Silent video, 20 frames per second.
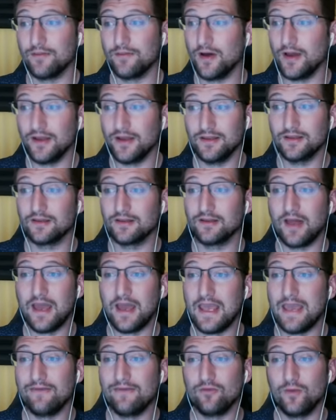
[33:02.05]
But in the
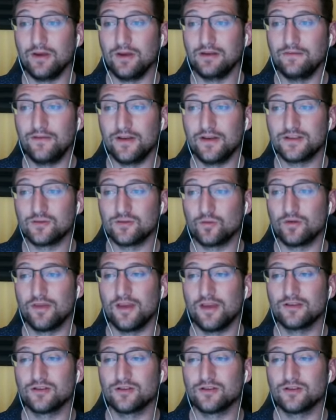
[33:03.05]
light heavyweight division, where things are